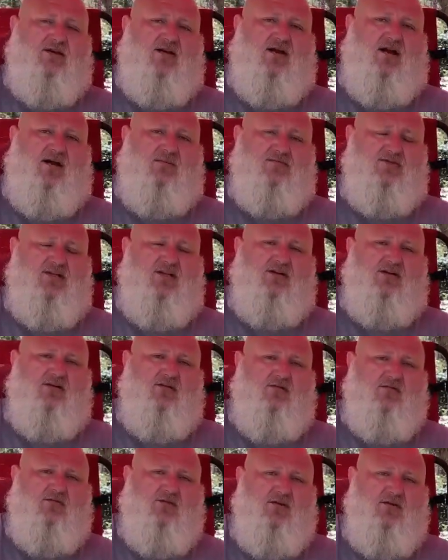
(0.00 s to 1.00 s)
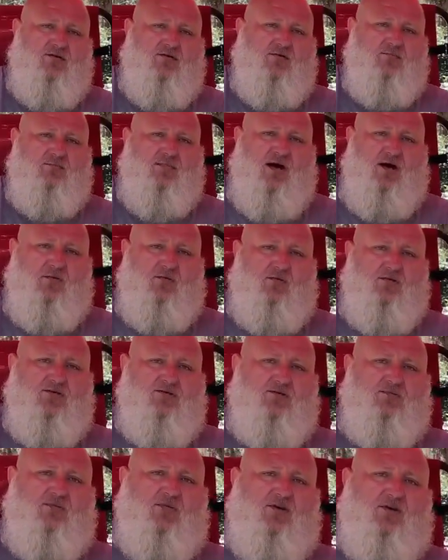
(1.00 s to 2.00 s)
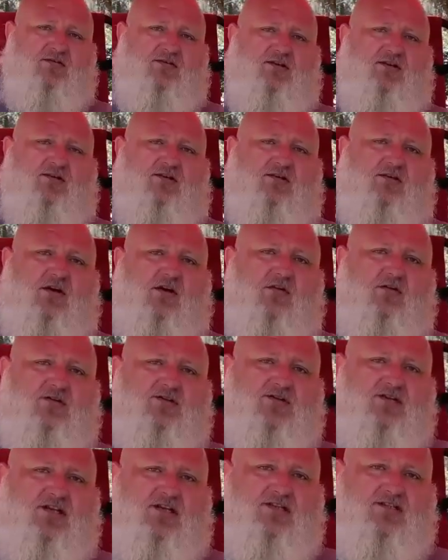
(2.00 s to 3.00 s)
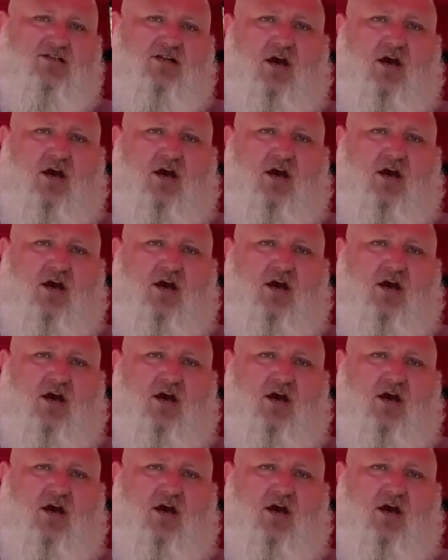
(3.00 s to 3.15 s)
I'm still gonna do about once a month during the growing season,